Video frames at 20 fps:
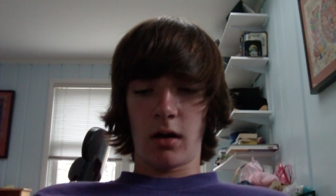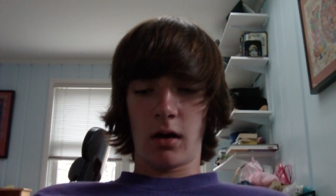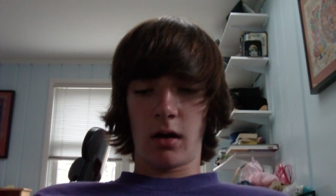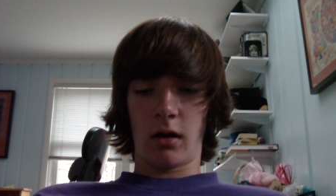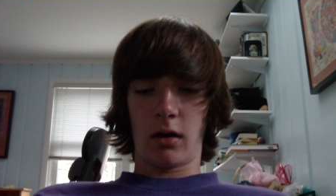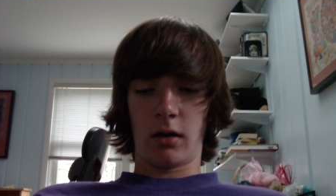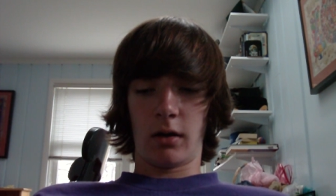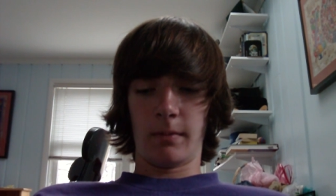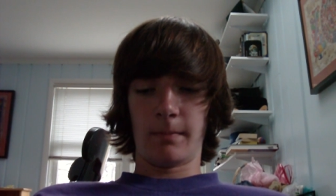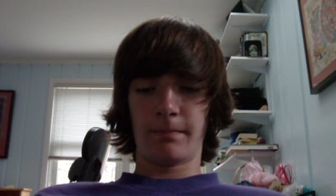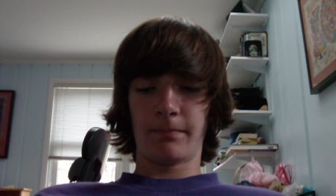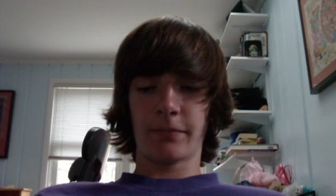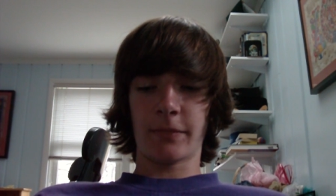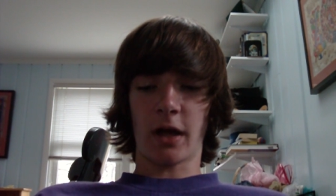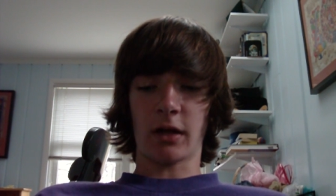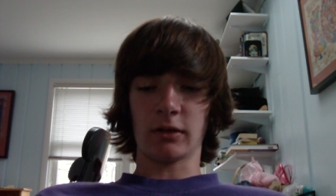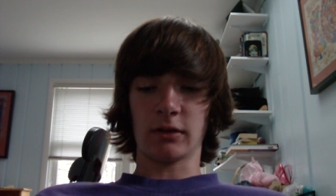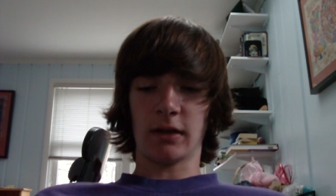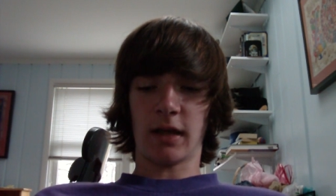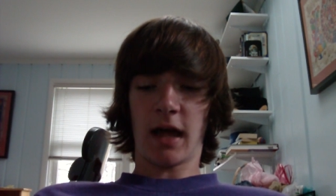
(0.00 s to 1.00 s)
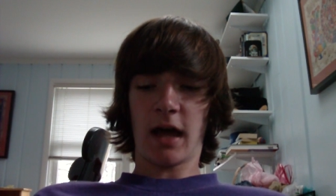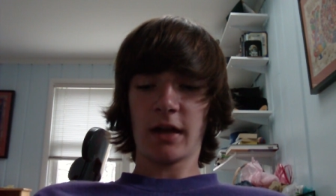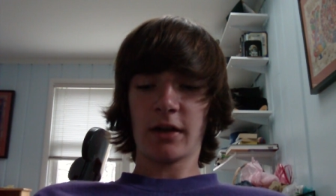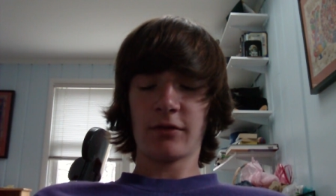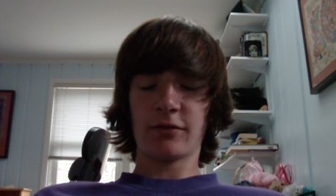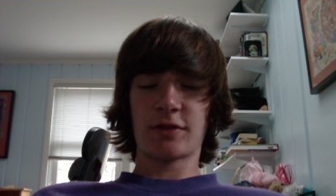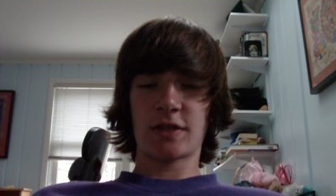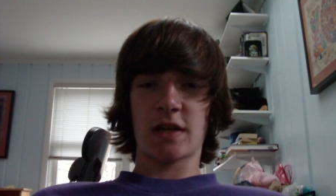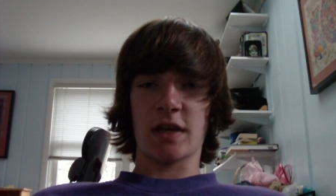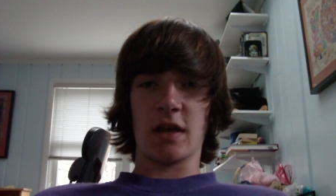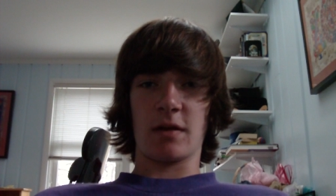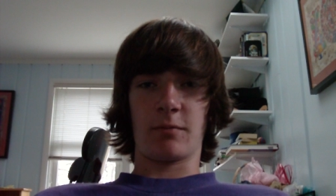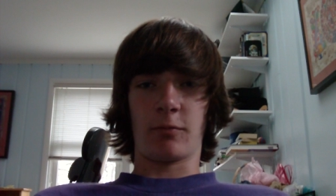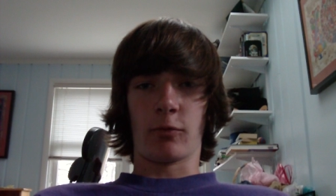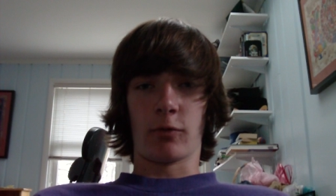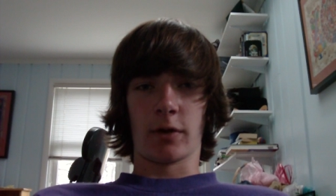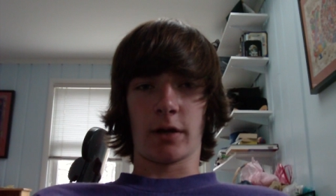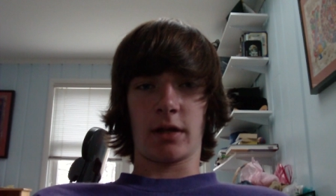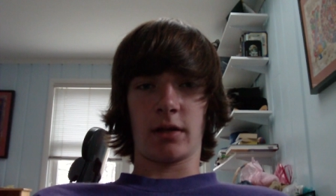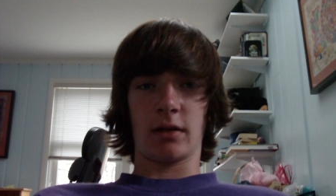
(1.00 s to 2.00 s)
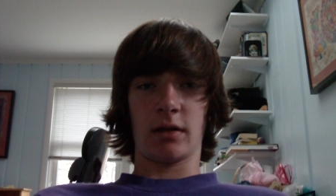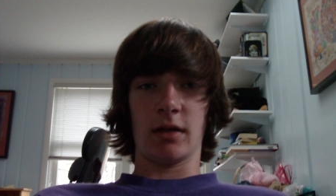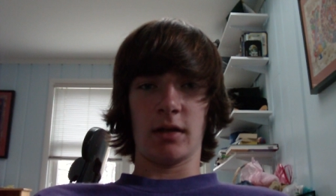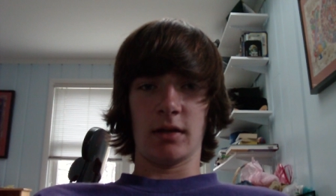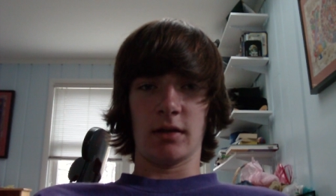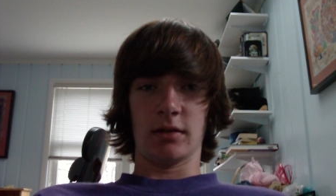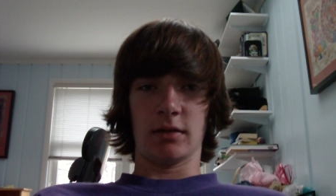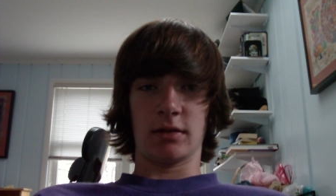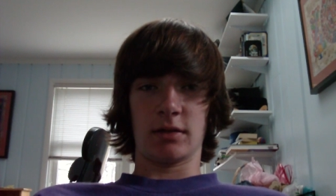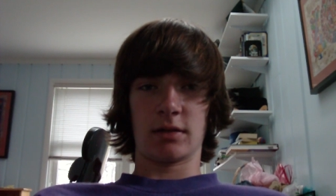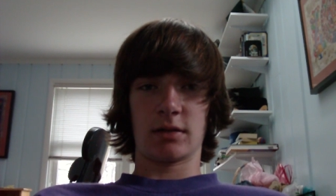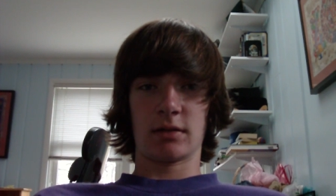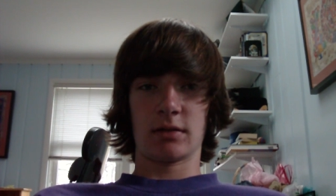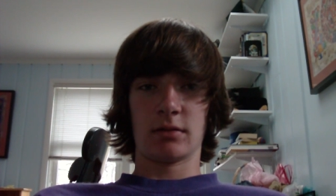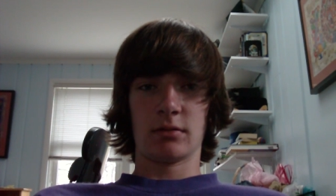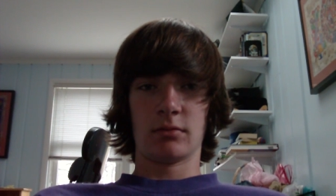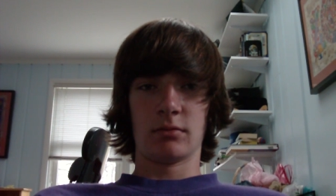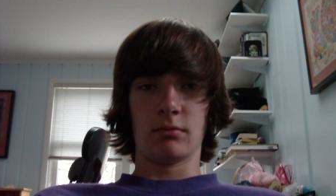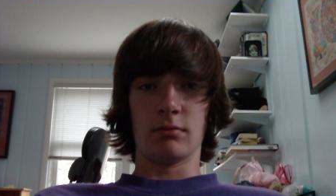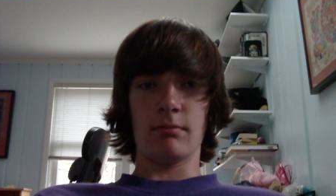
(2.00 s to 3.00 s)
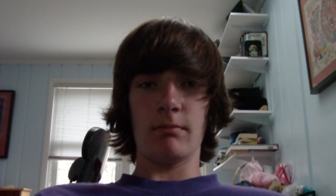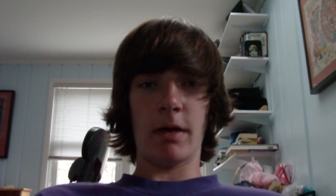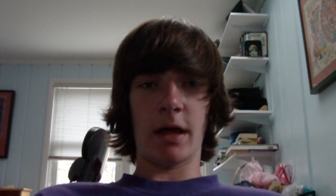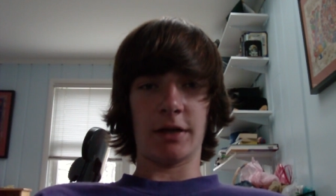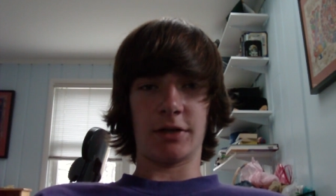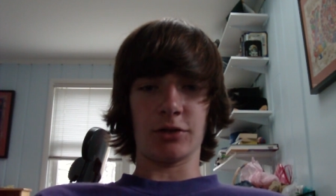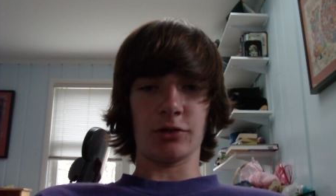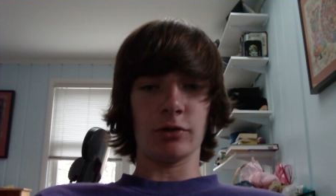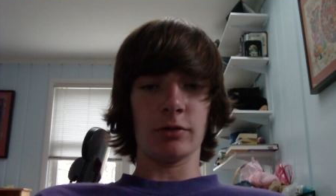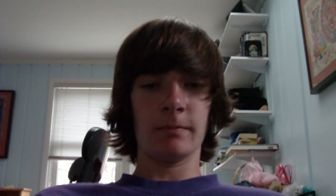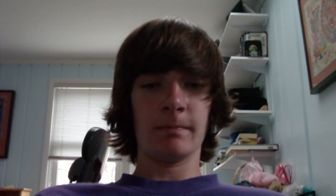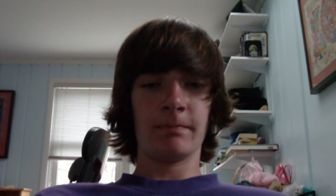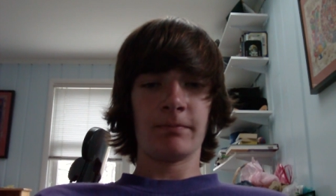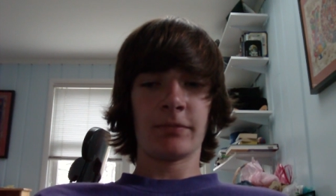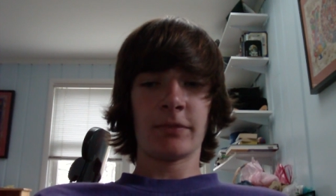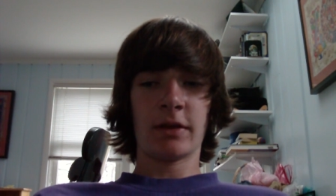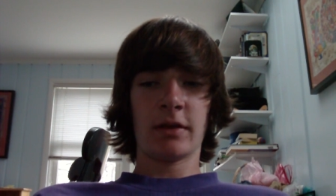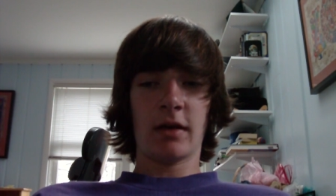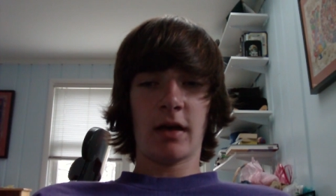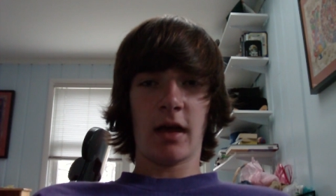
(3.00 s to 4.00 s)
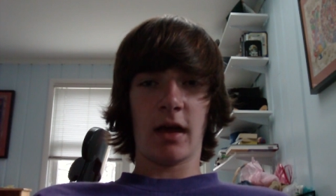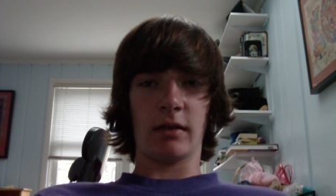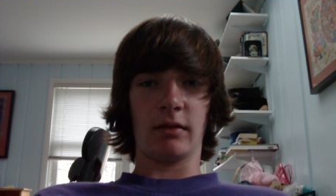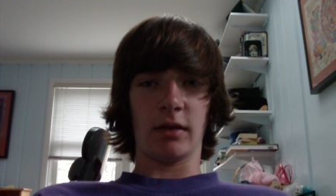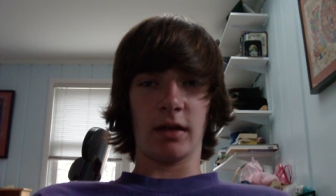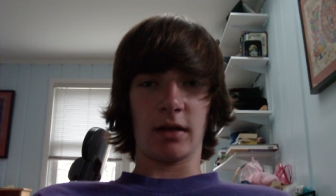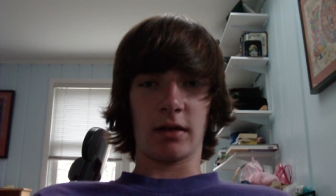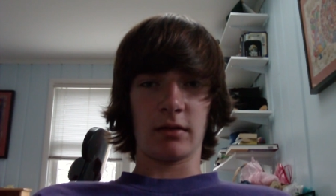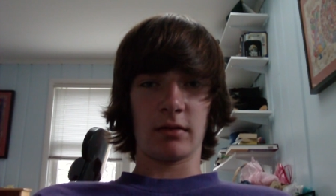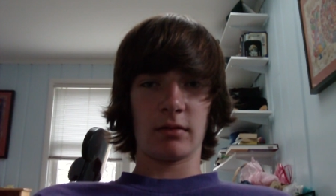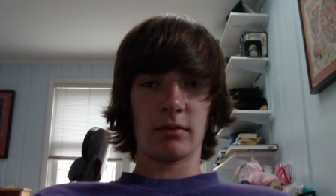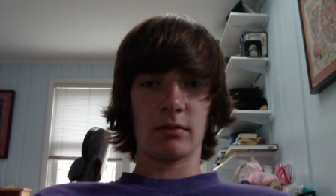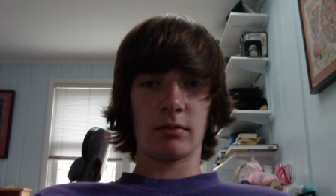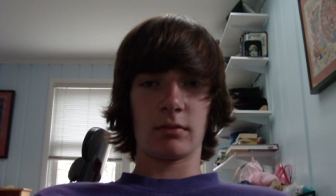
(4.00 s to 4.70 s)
A lot of skateboarding is mental, and like